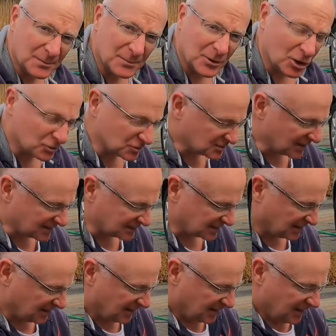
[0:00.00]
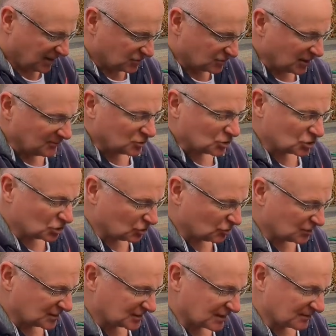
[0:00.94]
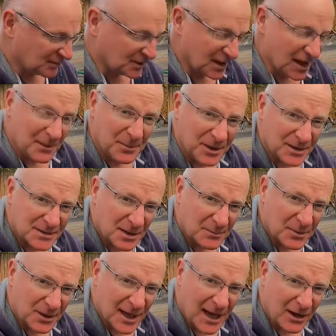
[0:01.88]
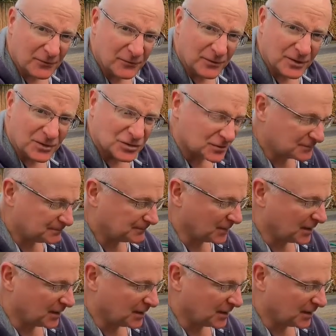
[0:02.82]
process. So I'm just using something that I picked up in Halfords,